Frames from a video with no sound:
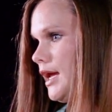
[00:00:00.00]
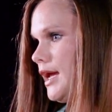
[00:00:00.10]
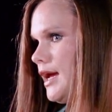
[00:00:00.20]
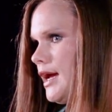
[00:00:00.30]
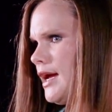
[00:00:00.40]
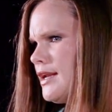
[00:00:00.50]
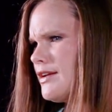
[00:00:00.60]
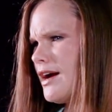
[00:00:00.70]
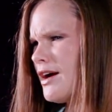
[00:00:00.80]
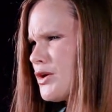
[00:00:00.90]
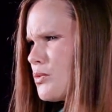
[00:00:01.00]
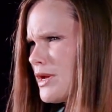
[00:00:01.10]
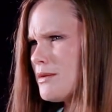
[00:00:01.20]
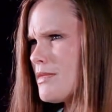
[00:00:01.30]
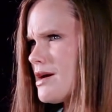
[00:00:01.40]
And on a
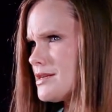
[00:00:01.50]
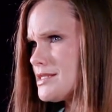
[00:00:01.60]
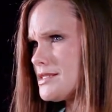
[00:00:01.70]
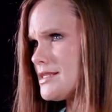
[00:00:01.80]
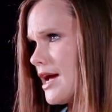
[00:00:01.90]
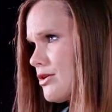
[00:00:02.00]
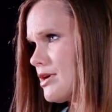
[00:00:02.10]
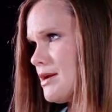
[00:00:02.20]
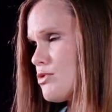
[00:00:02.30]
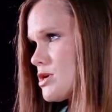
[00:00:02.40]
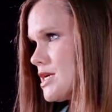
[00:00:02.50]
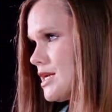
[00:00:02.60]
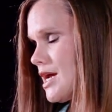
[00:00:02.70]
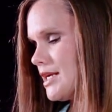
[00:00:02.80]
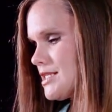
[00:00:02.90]
whim, on a Saturday
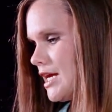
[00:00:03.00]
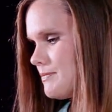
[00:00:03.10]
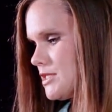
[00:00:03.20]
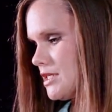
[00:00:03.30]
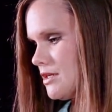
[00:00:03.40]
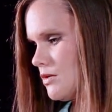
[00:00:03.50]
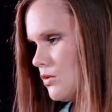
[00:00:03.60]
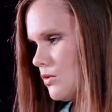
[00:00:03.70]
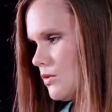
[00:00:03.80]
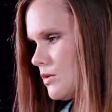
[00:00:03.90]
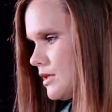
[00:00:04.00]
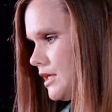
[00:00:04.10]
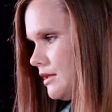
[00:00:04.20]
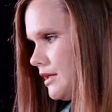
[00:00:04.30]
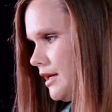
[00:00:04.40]
morning, I typed in Orton
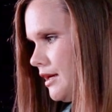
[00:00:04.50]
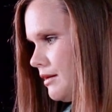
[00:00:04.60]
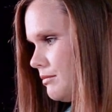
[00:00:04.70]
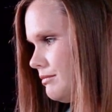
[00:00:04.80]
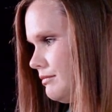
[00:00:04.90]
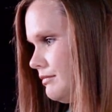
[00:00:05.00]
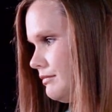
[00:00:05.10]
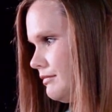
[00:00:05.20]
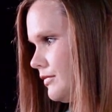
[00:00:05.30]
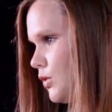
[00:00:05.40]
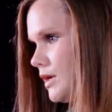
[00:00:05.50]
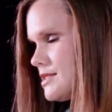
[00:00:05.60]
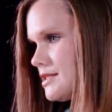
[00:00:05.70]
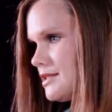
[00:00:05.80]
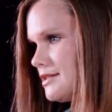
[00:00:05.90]
Gillingham
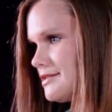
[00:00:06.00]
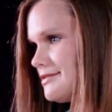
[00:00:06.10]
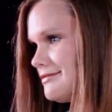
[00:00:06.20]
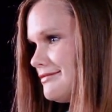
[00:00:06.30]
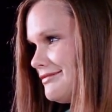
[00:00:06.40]
Quad Cities